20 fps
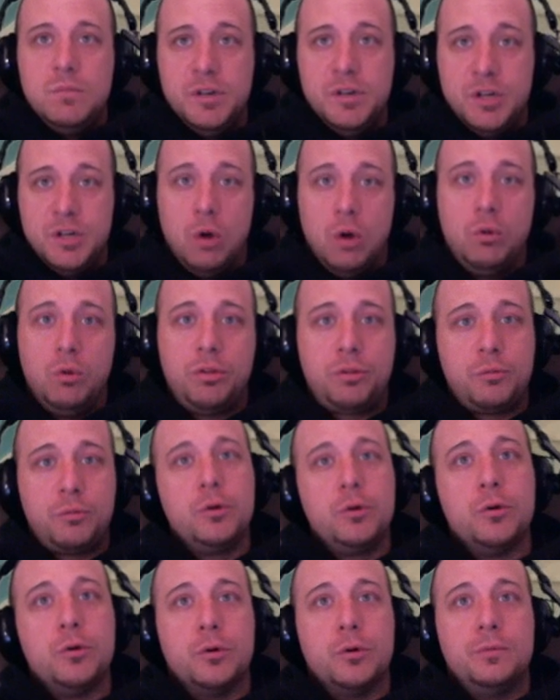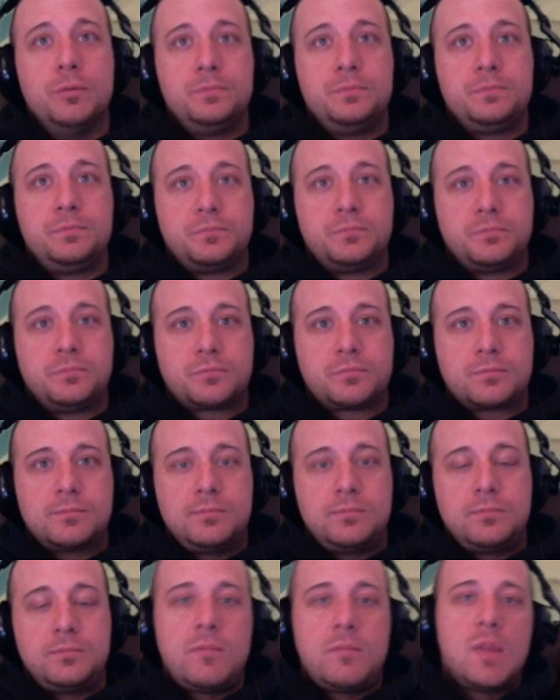go through
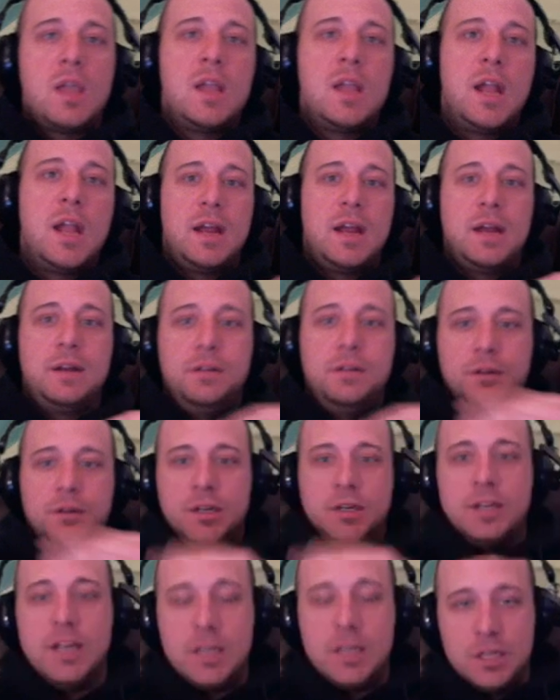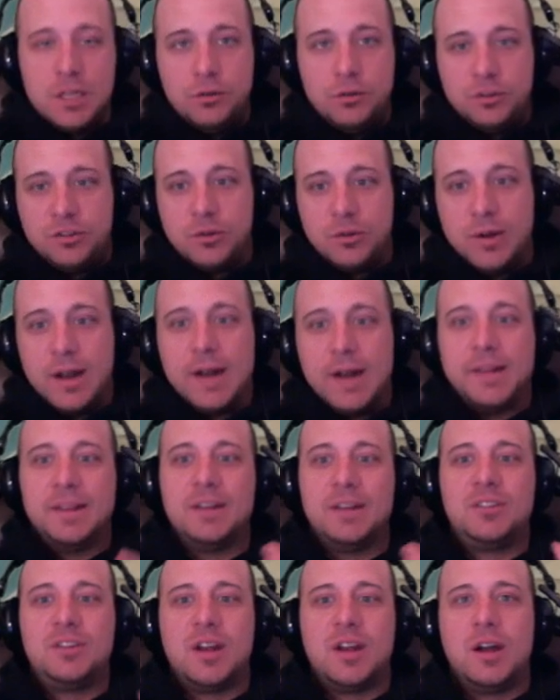and get used to it, and
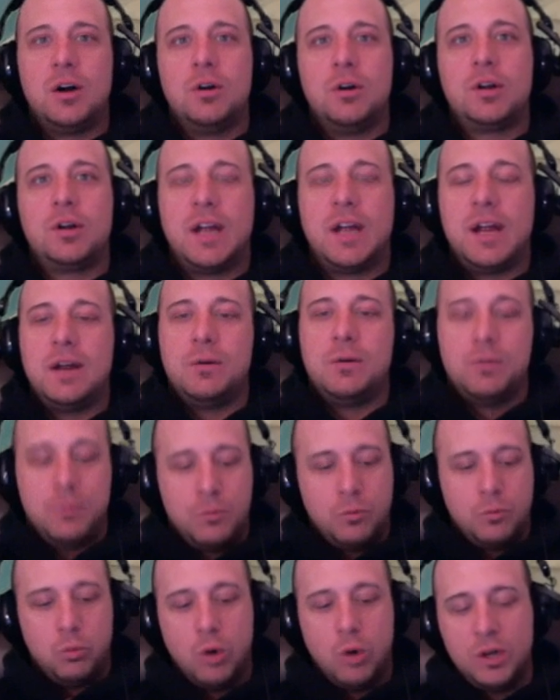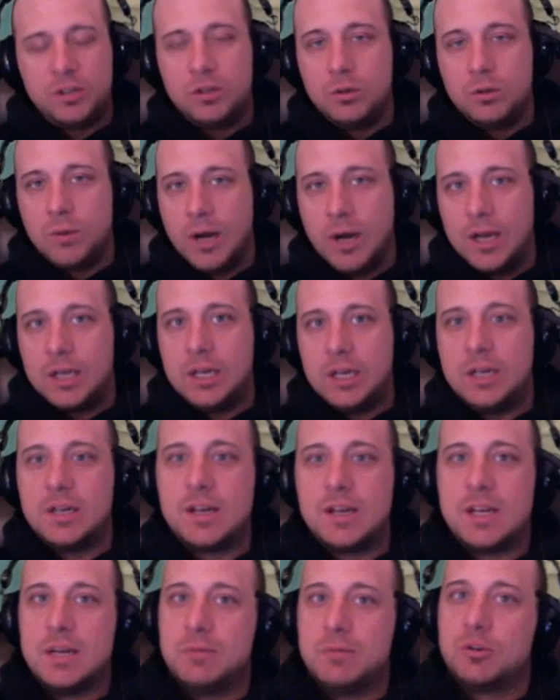then say, okay, what do I need to
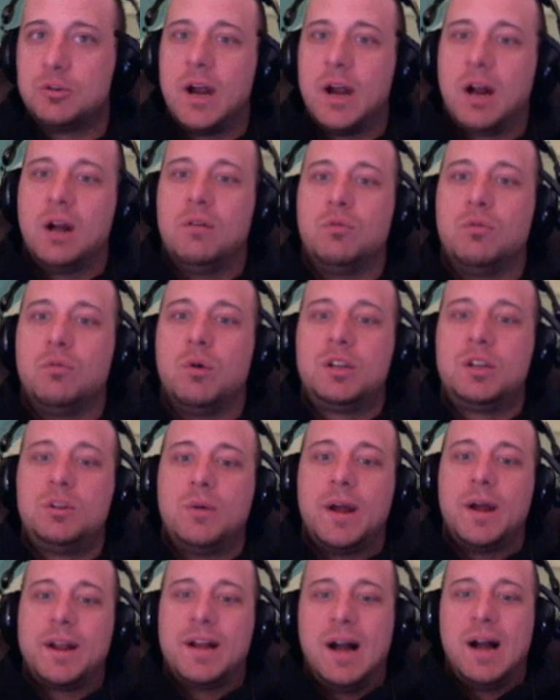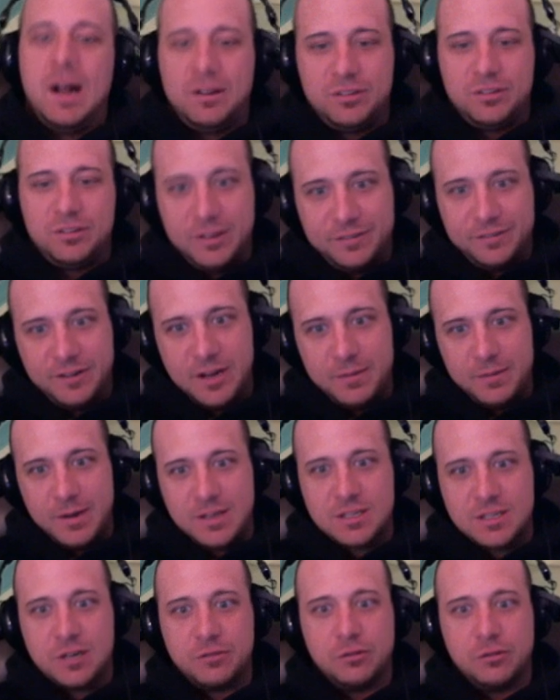keep track of? What do I constantly find
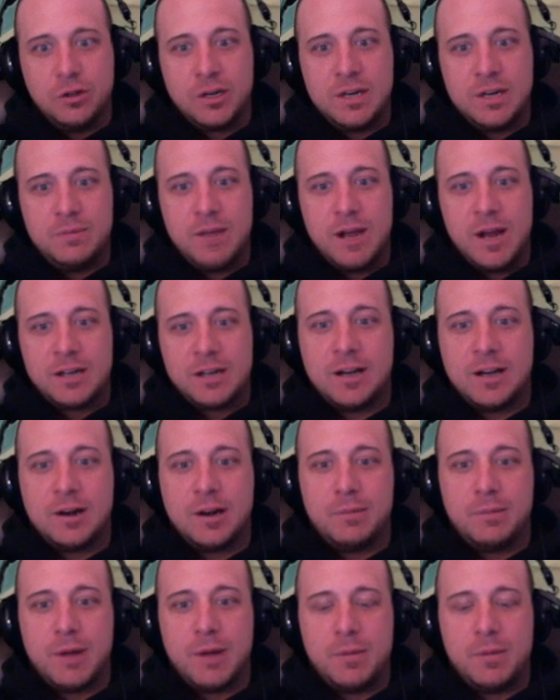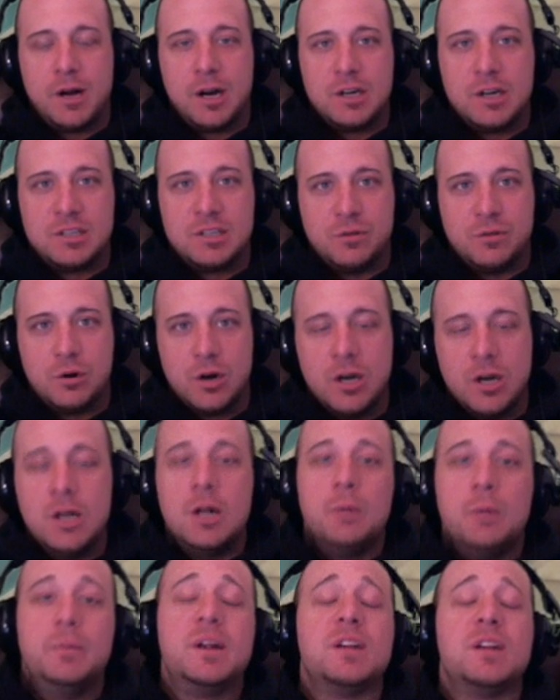myself looking back down on my bars for?
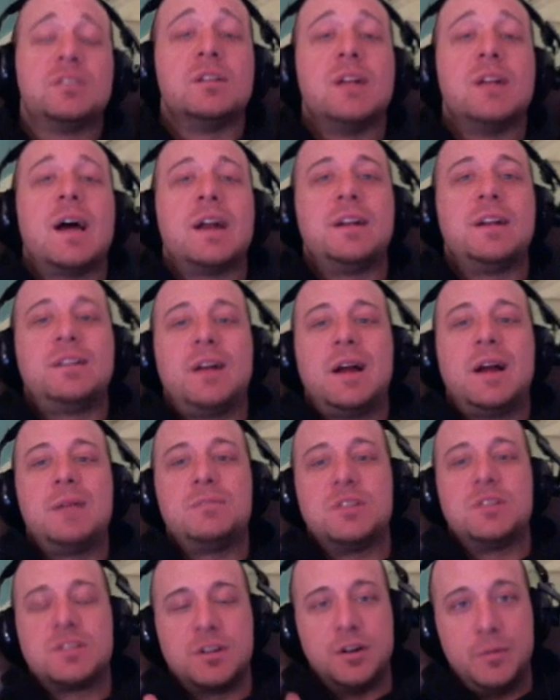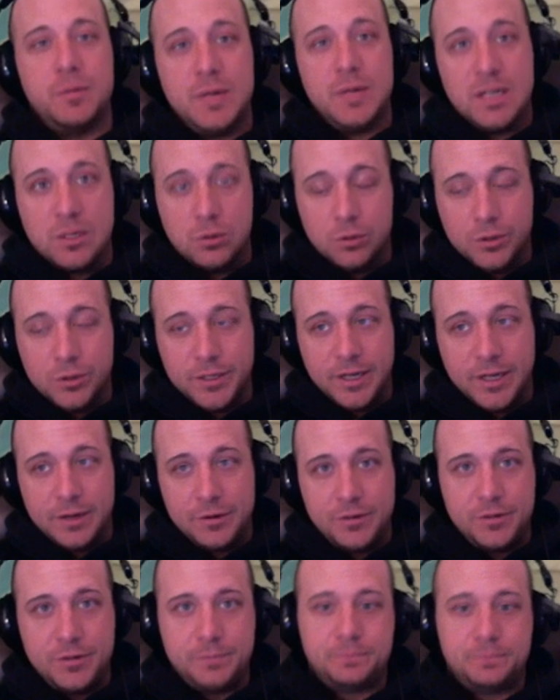Because a lot of times it's going to be
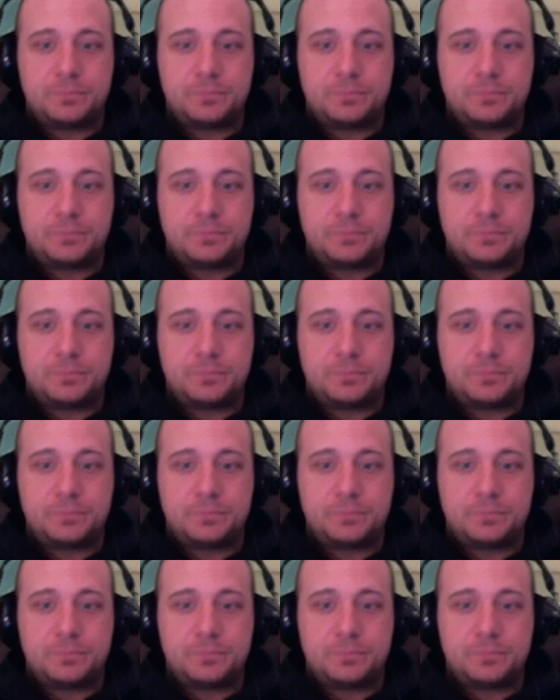cooldowns.